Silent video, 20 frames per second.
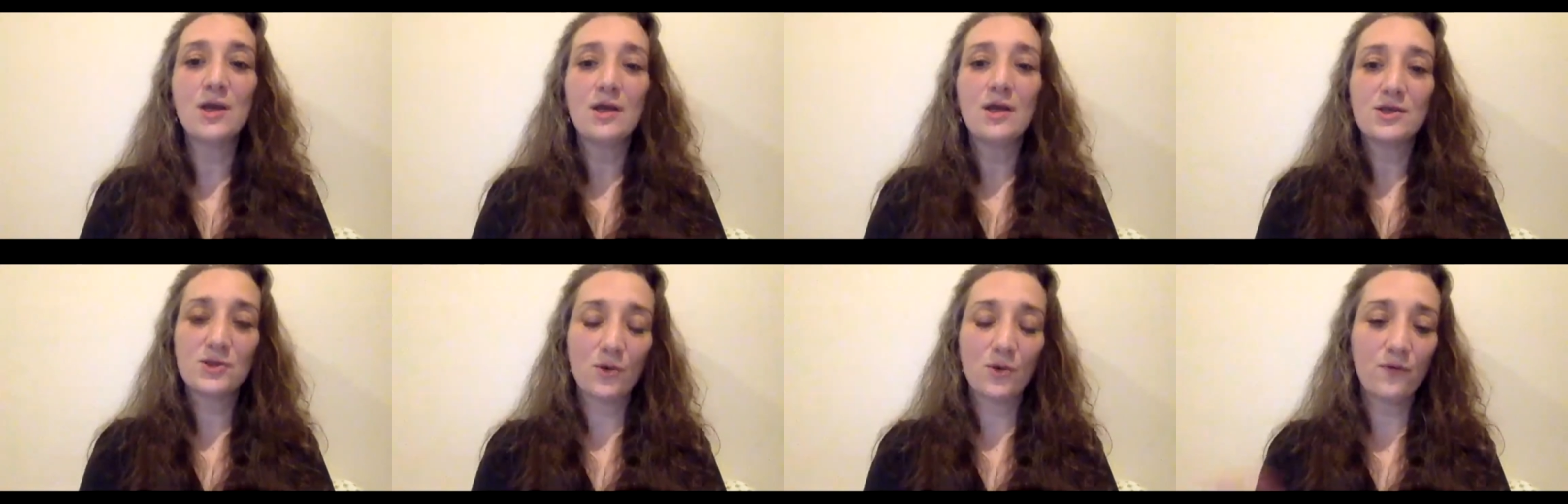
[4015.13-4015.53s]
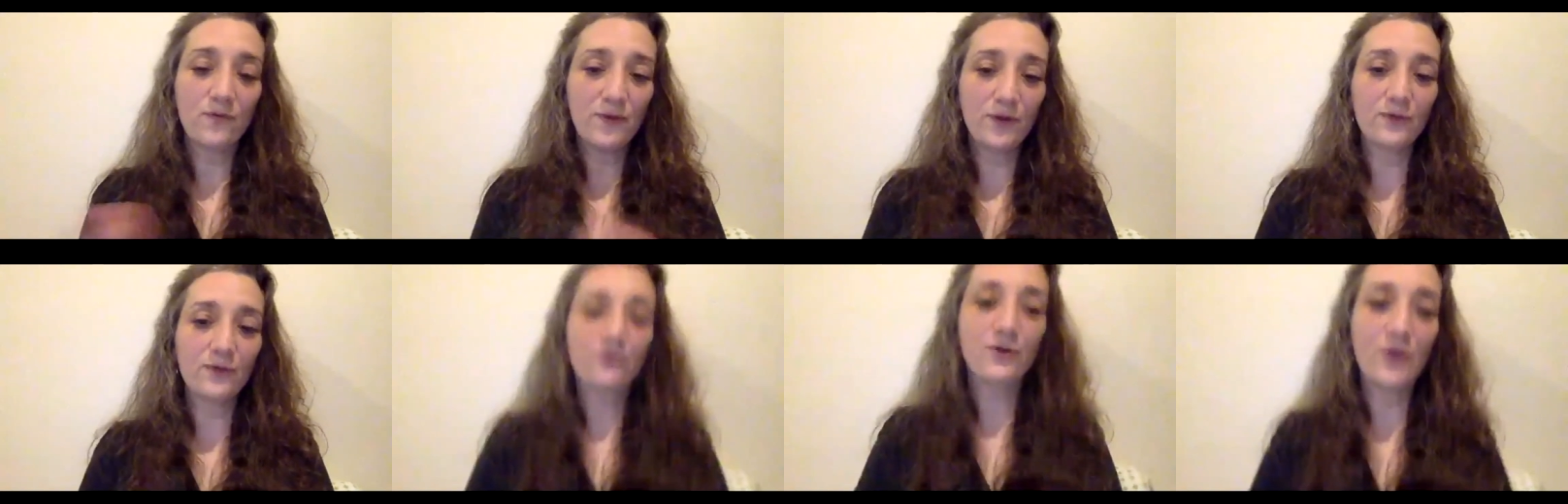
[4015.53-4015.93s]
So
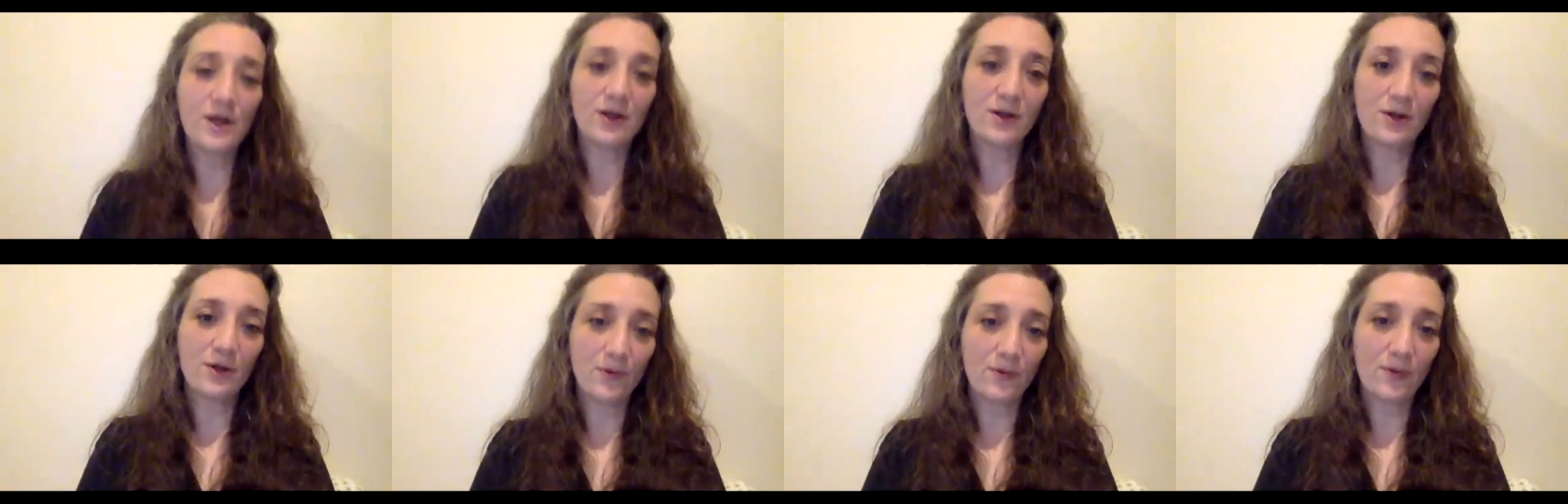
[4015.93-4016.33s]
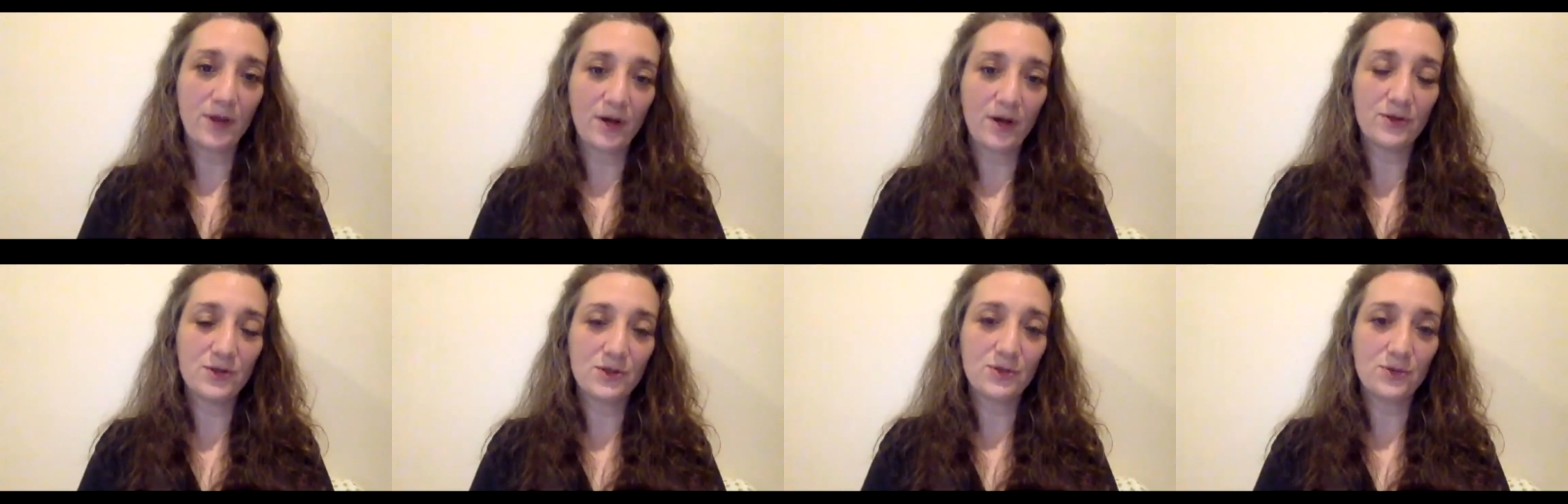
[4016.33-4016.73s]
feel free to go
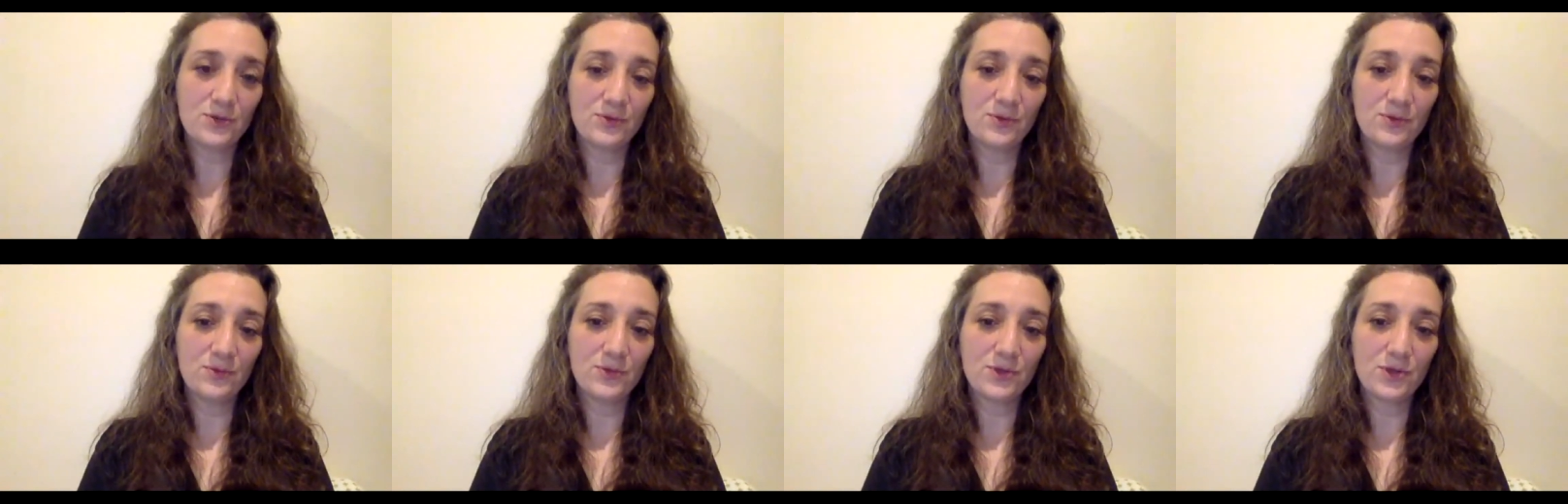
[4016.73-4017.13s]
there to,